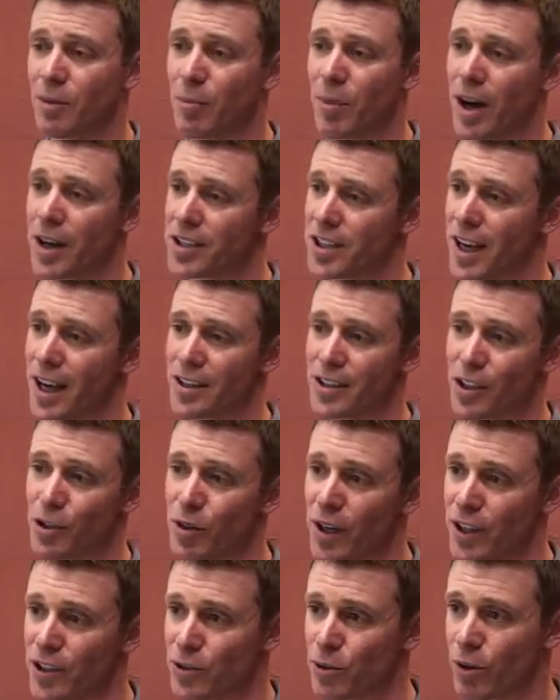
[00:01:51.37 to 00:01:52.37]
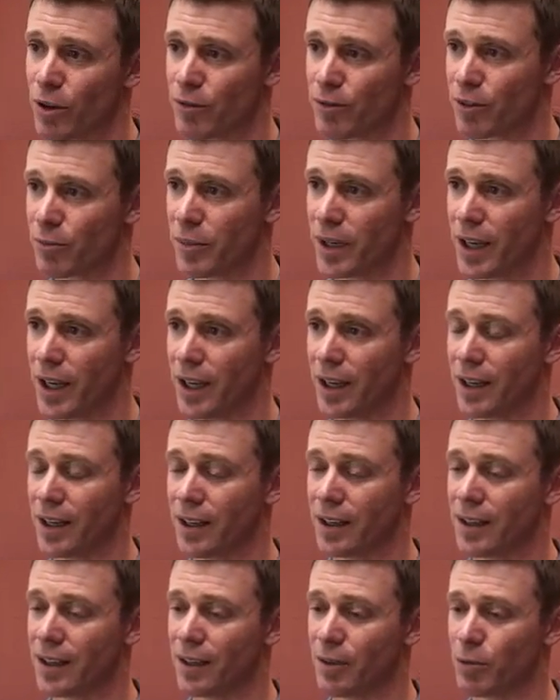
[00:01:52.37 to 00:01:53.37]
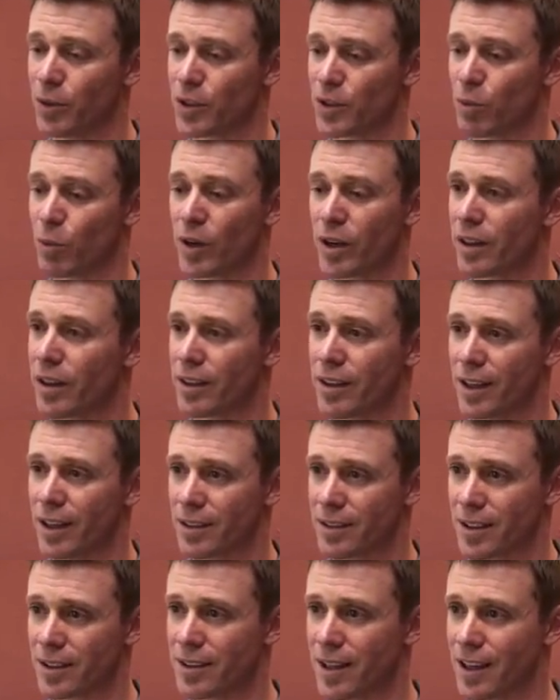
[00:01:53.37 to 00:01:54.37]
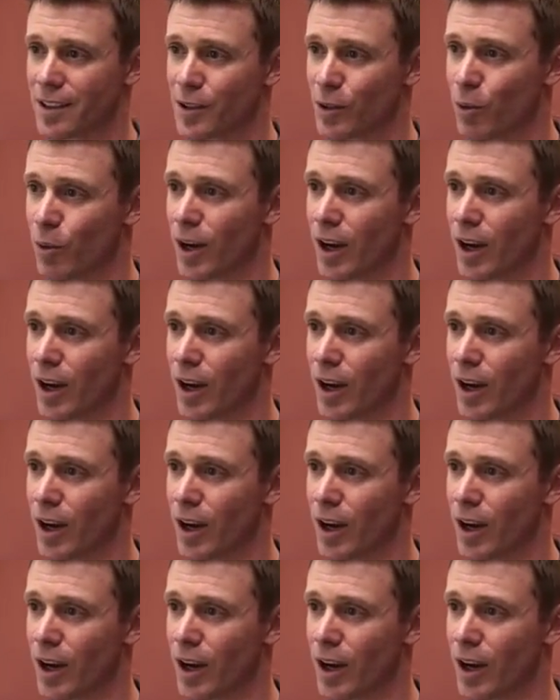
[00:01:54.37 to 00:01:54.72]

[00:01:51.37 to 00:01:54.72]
Matcha has a great story for me. It was one of the things that Dr.